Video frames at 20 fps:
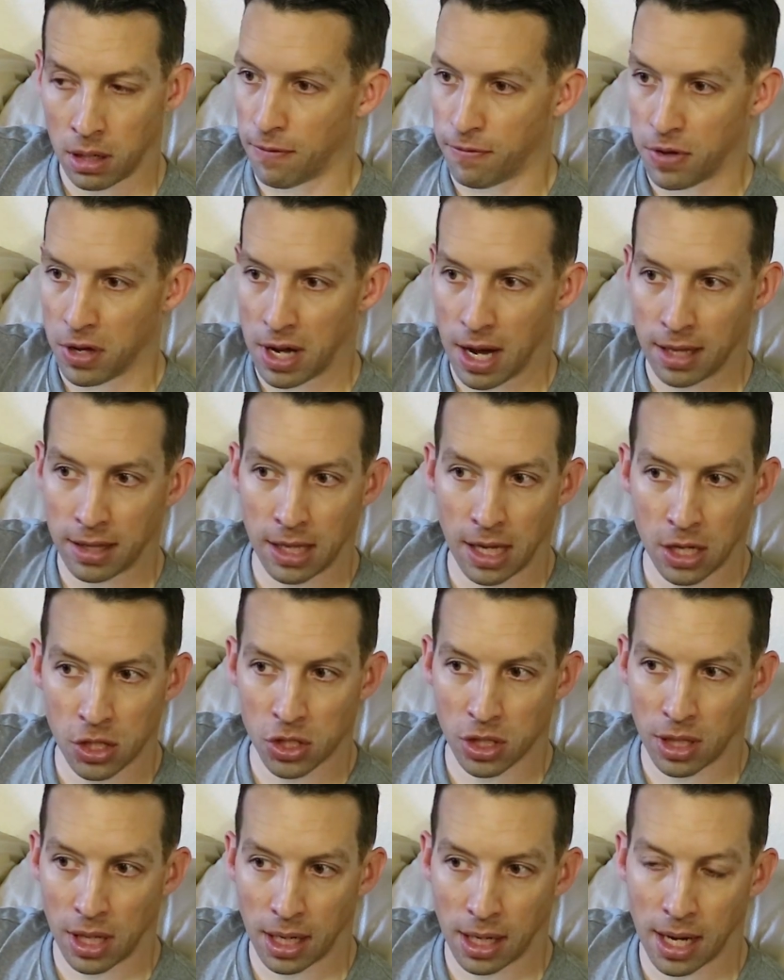If you got the
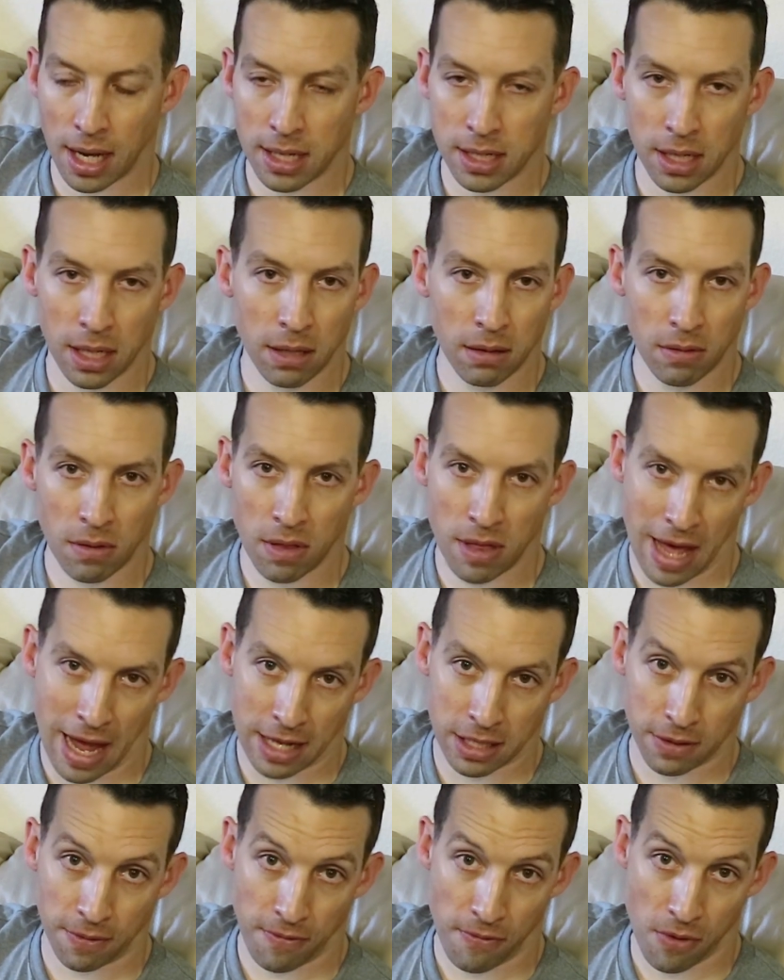engine like I did,
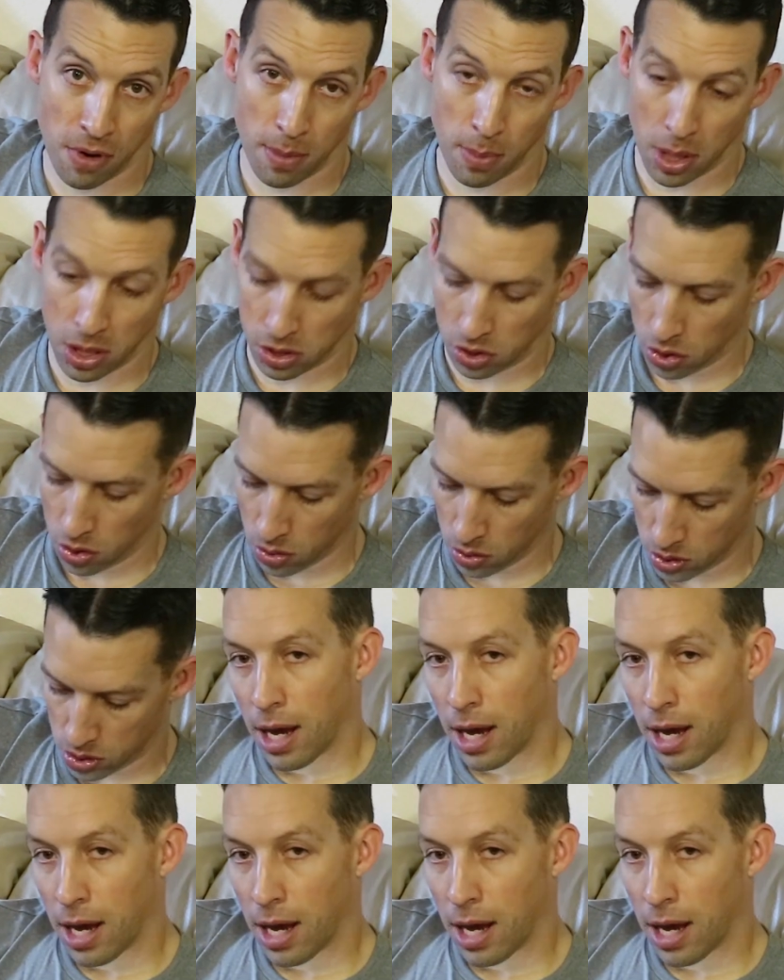that's a freebie too.